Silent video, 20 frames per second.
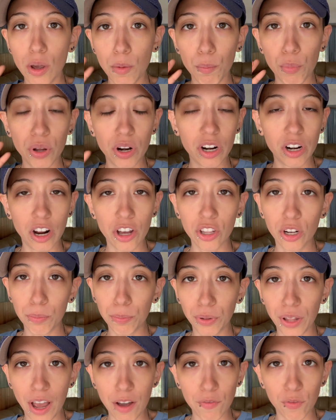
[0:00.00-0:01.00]
put on other
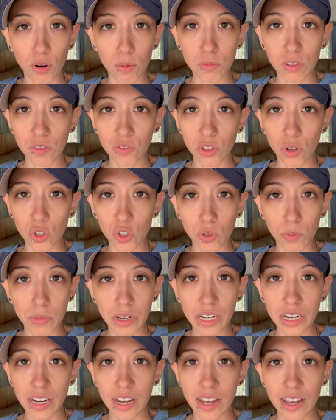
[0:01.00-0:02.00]
platforms of social
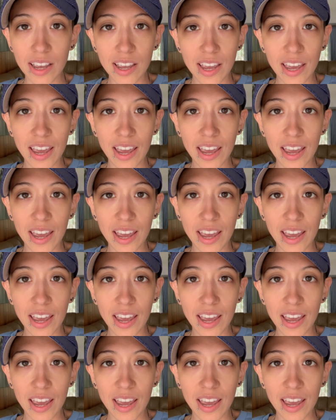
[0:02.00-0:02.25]
media,